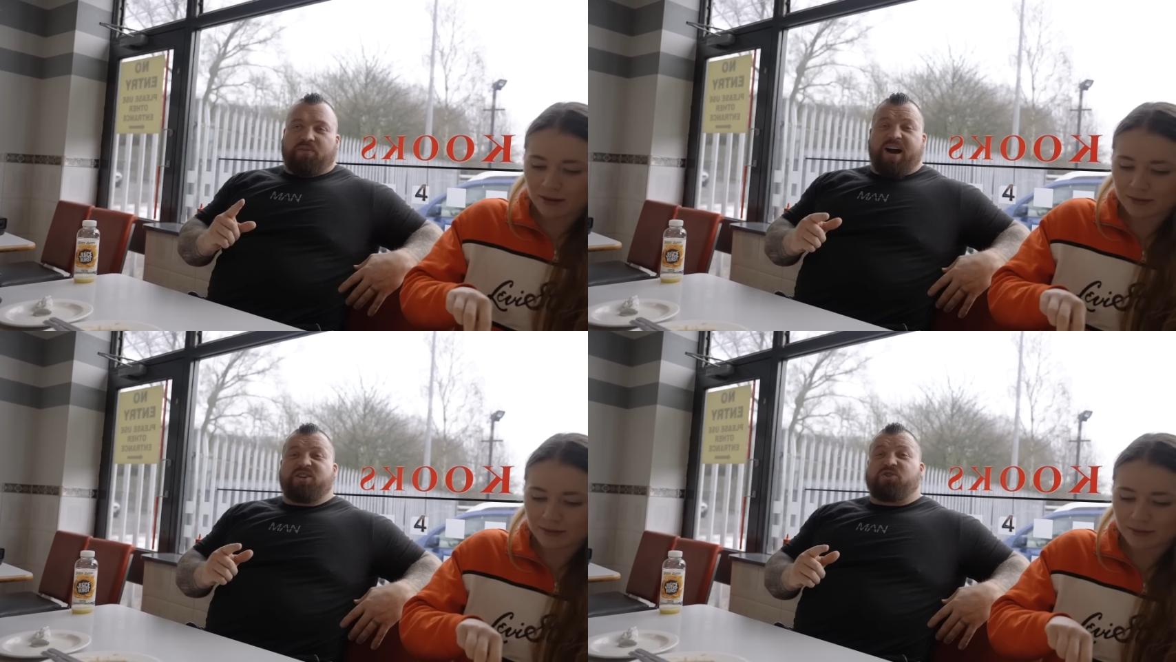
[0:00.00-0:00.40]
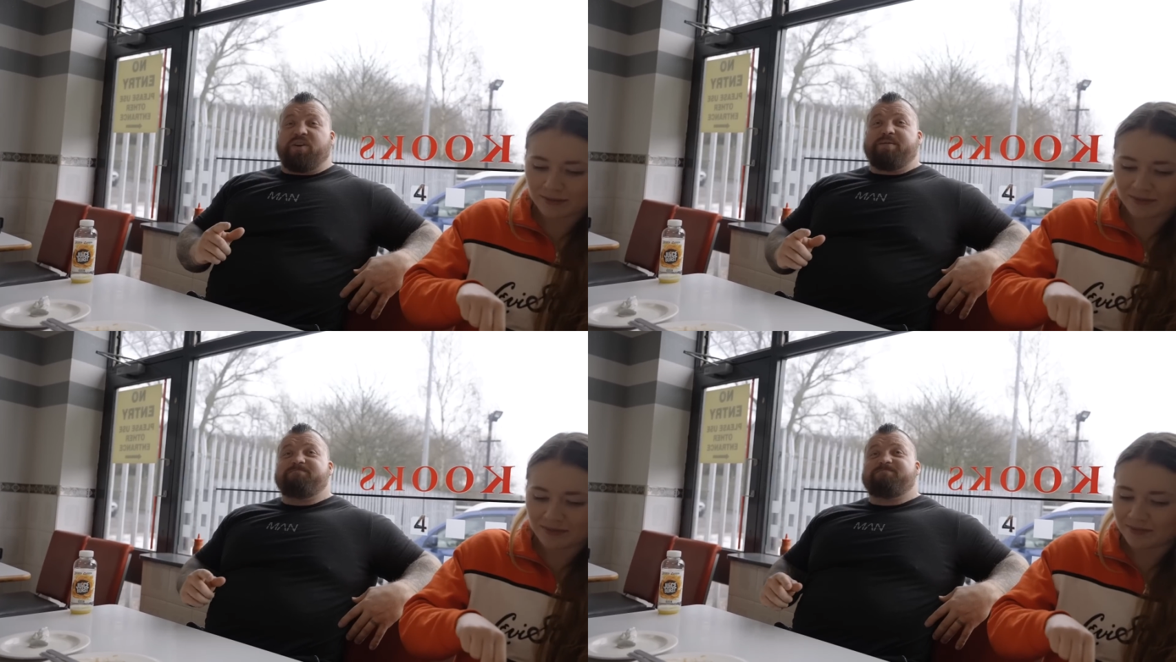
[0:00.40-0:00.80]
Speaker 1: with ice
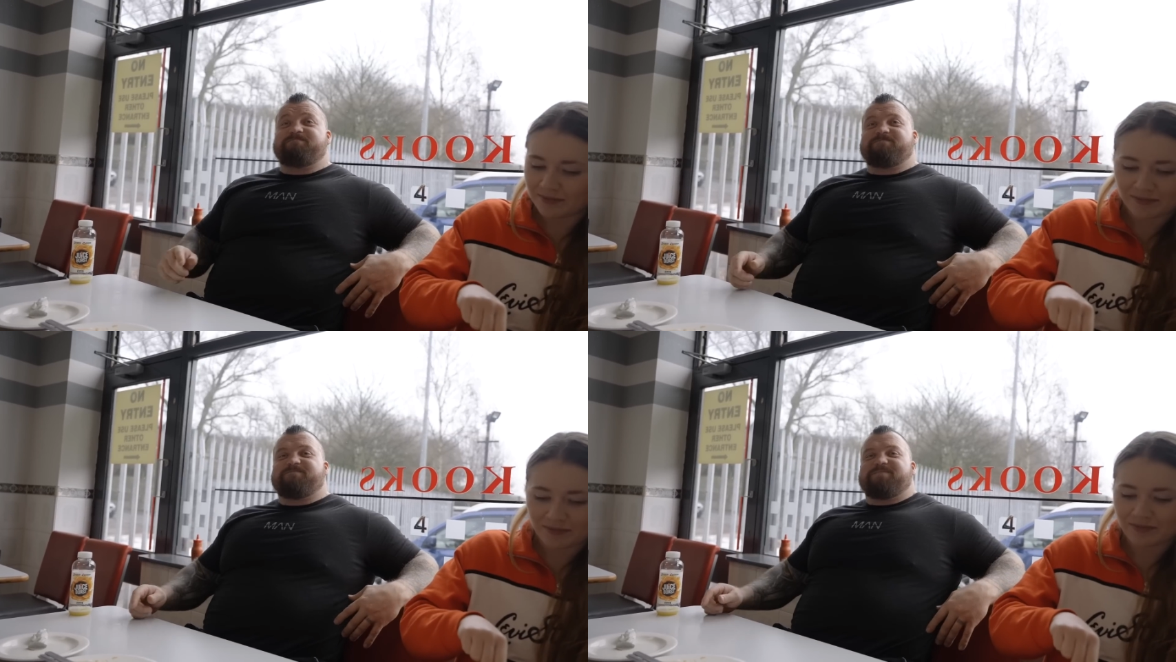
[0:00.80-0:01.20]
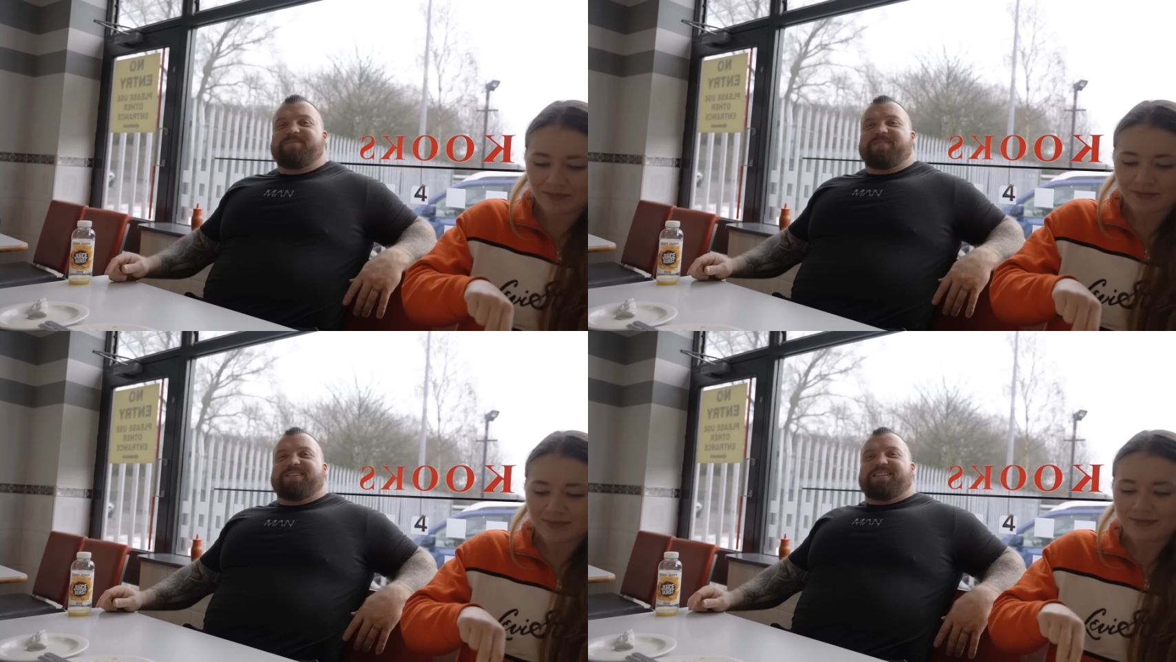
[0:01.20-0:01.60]
cream
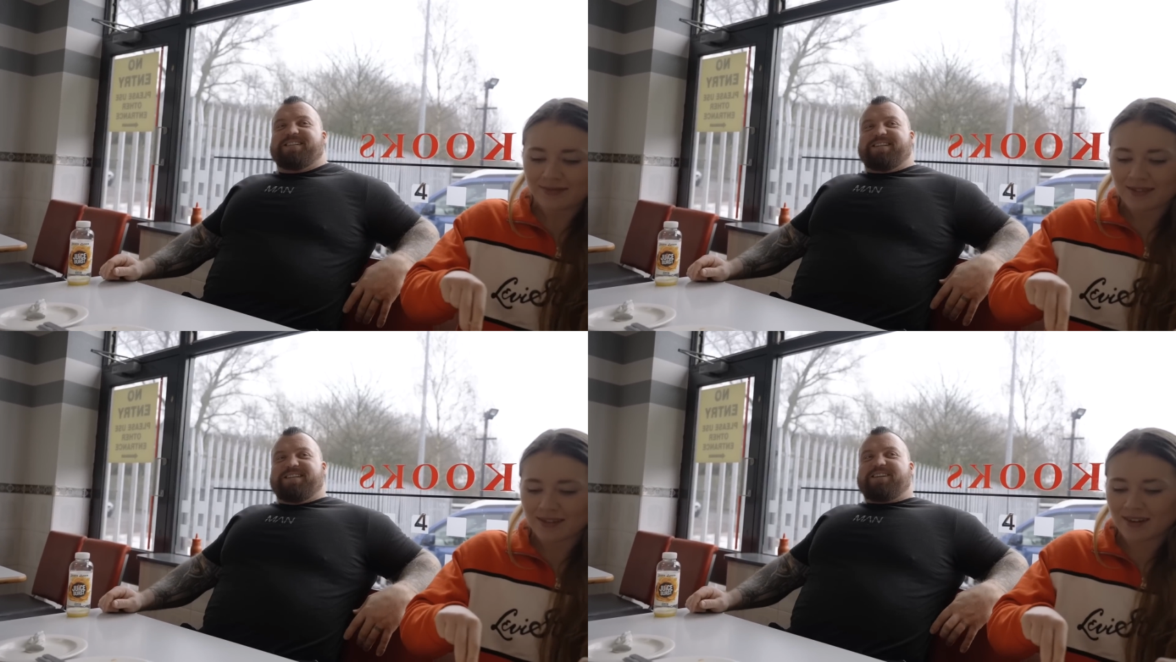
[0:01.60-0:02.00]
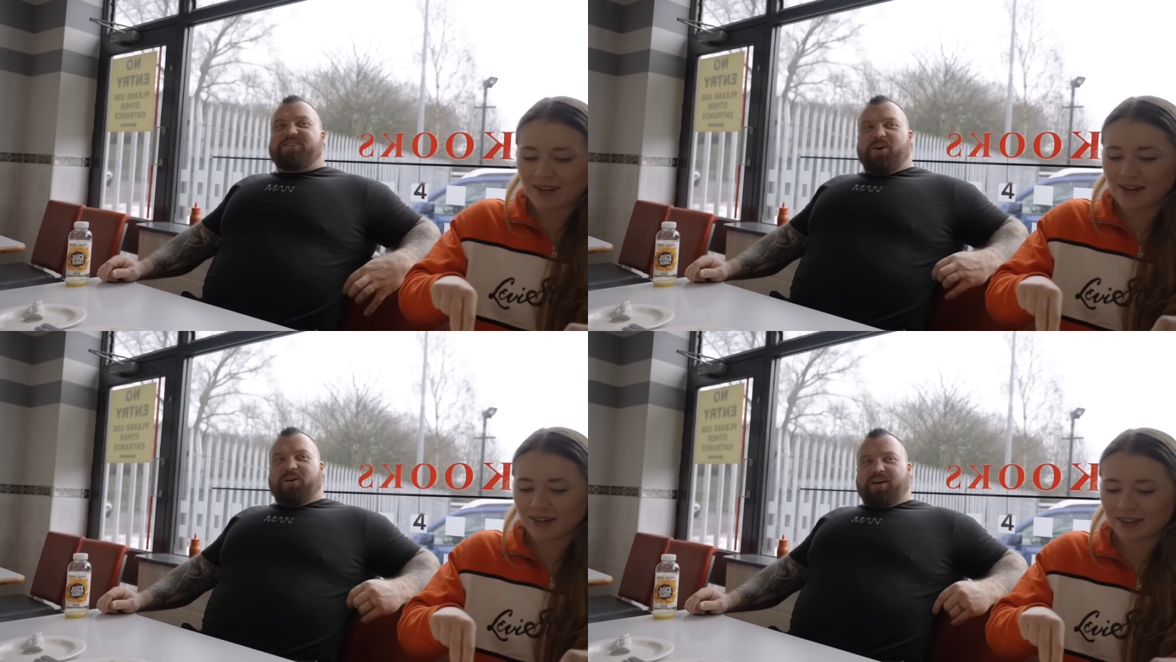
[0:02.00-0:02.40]

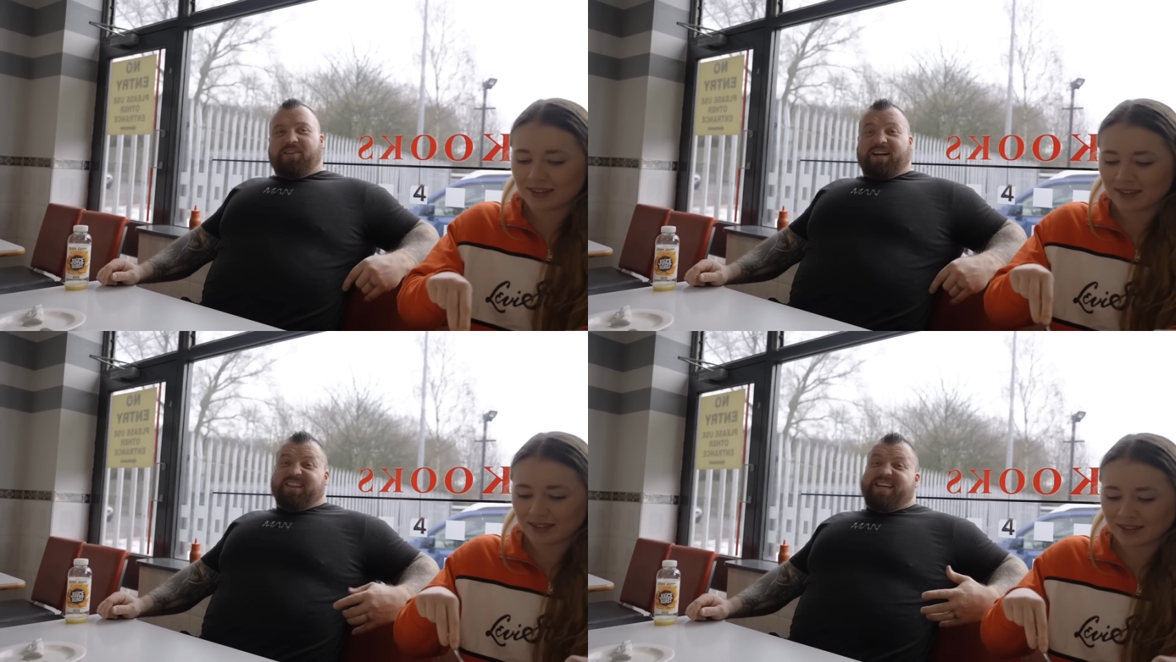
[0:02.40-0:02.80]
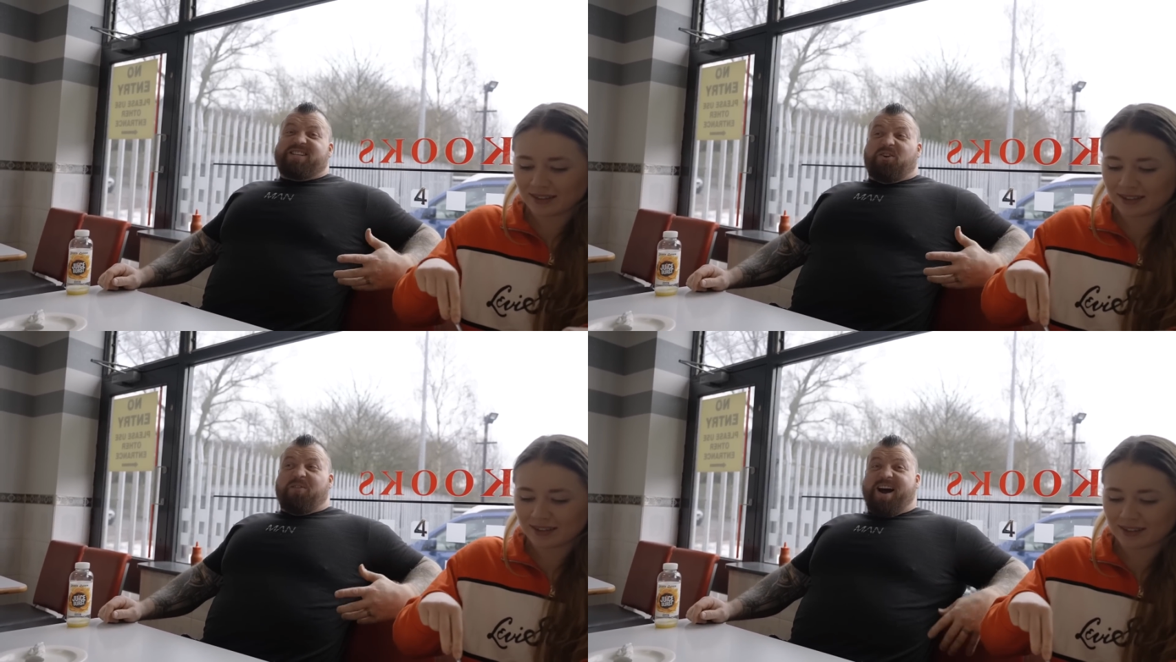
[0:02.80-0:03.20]
so I'd have like a
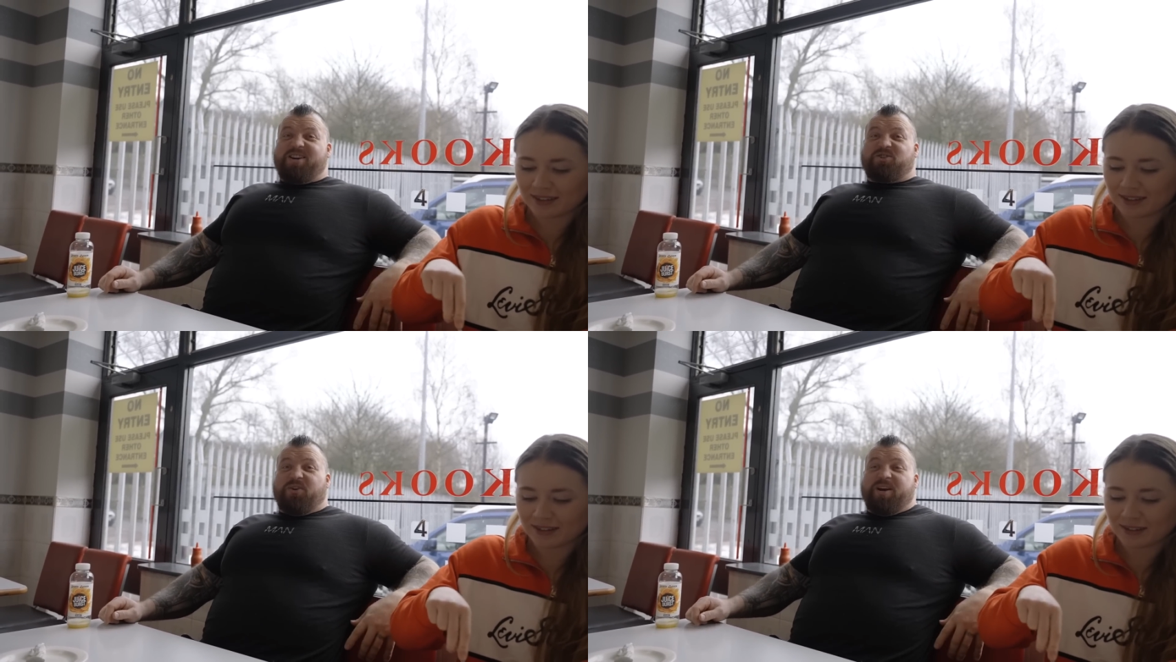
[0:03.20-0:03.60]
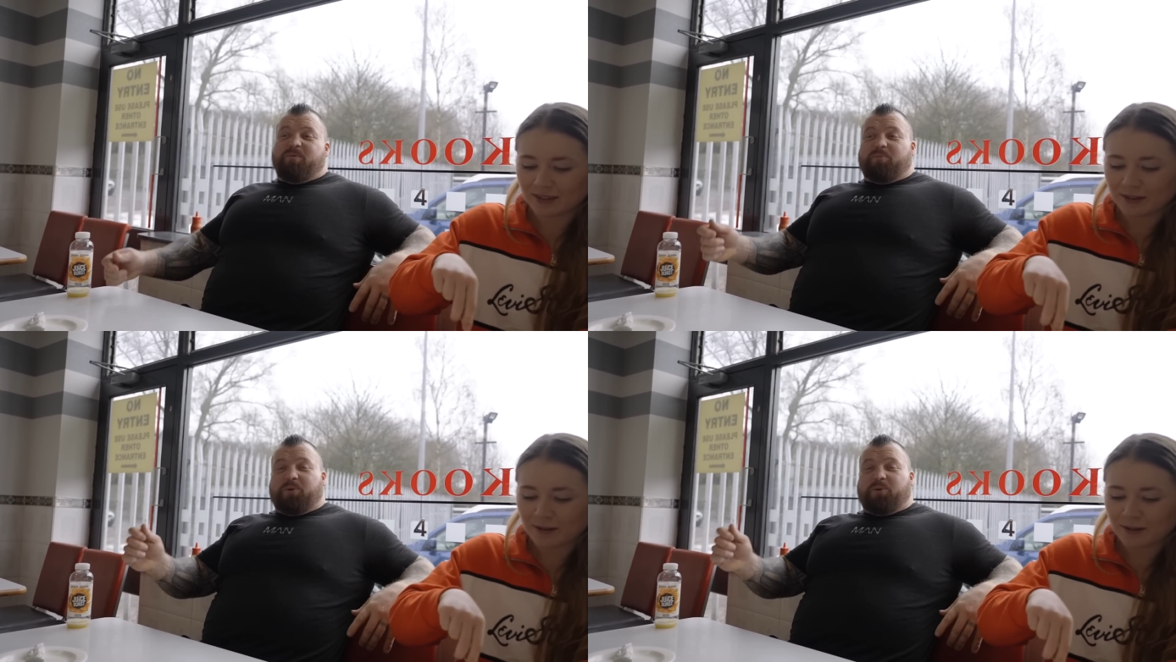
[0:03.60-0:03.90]
litre of ice cream with